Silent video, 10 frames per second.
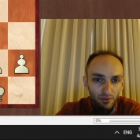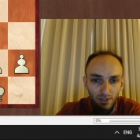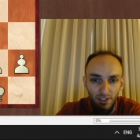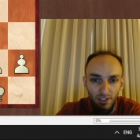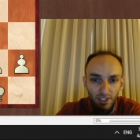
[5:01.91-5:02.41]

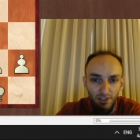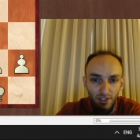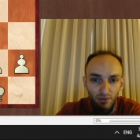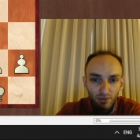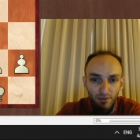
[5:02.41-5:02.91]
that I can
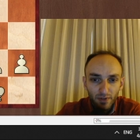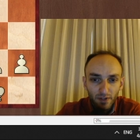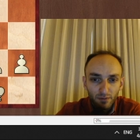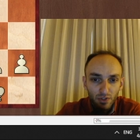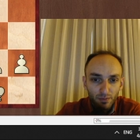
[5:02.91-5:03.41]
take on
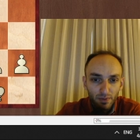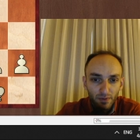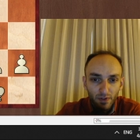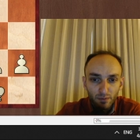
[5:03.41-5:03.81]
f5, bishop f5,